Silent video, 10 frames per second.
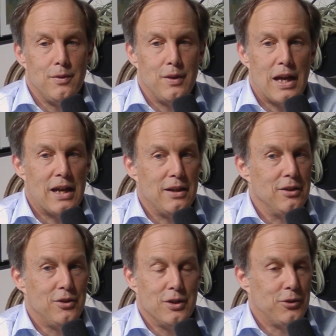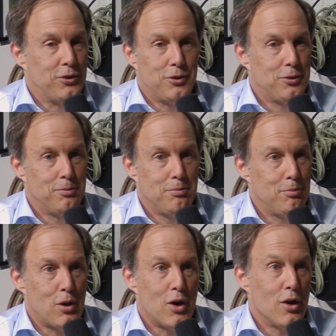that is just
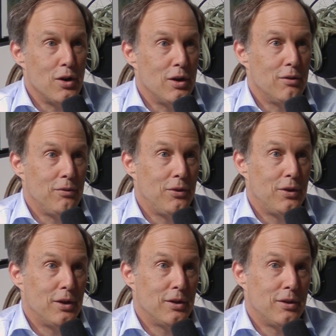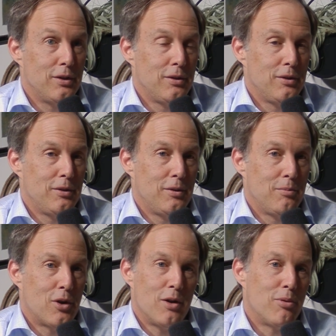part
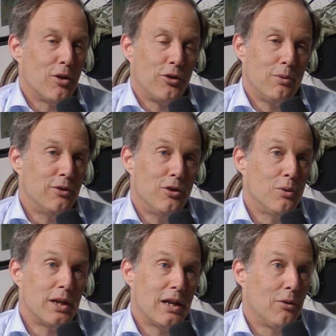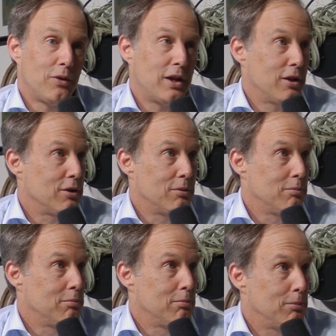and parcel with doing a healthcare
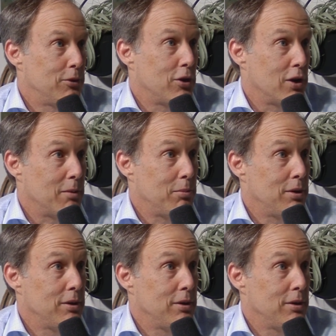startup.